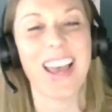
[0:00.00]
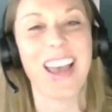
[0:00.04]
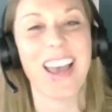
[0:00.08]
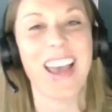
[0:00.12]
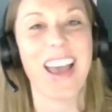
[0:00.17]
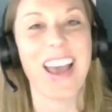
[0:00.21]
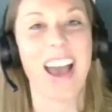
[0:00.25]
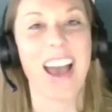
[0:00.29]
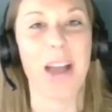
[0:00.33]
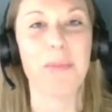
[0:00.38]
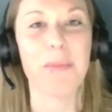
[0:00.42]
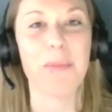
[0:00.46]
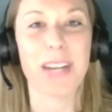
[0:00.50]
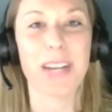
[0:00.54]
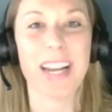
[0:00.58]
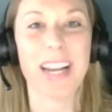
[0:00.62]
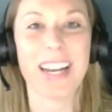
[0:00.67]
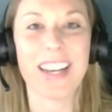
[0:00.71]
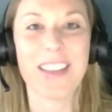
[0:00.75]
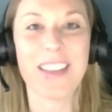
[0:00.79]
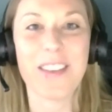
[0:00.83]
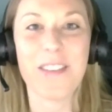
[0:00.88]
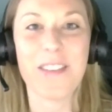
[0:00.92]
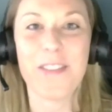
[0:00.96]
I'm
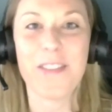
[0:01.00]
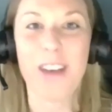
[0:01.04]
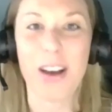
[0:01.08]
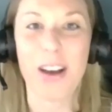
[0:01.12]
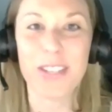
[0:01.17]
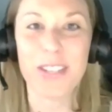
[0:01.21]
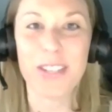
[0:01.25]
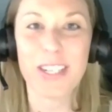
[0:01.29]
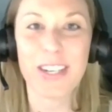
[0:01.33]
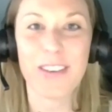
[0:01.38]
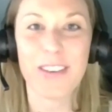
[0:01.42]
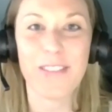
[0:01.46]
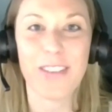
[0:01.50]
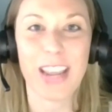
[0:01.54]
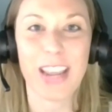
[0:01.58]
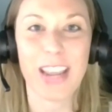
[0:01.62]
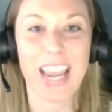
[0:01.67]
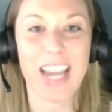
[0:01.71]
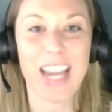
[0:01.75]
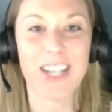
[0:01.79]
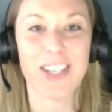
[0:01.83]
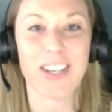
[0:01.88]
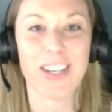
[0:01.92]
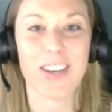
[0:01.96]
Brianna, the founder of
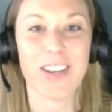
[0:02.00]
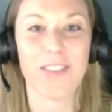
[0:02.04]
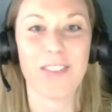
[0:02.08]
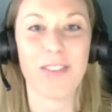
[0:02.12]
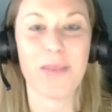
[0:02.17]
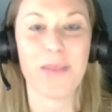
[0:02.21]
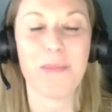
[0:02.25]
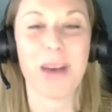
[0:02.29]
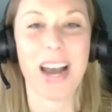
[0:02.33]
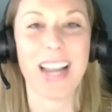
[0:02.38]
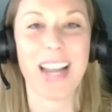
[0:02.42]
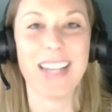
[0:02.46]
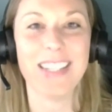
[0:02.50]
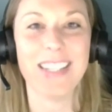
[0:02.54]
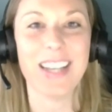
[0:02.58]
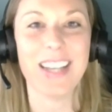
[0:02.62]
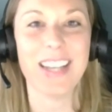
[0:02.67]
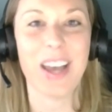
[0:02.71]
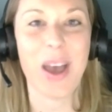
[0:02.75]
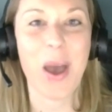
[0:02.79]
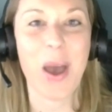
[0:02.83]
Vacation of the Mind.